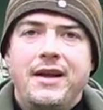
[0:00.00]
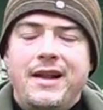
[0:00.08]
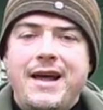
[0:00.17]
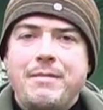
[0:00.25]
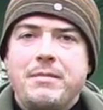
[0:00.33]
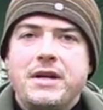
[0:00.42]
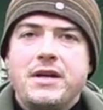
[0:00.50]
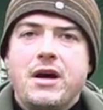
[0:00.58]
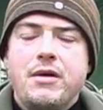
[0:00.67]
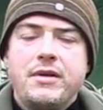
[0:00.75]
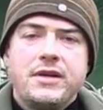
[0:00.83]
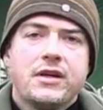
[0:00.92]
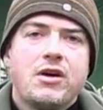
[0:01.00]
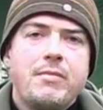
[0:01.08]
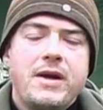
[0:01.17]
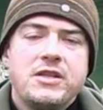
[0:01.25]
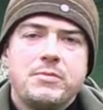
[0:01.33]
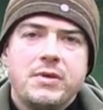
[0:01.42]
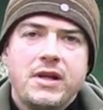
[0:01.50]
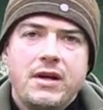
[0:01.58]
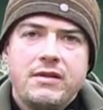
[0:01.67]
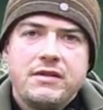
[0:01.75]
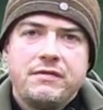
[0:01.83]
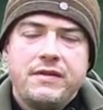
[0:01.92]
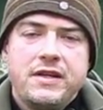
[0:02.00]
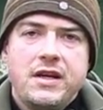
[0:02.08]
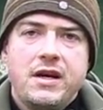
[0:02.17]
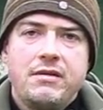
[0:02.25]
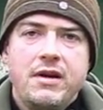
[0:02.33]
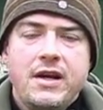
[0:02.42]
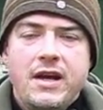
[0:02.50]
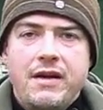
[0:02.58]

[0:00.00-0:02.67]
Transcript: Let me know in the comments below this video.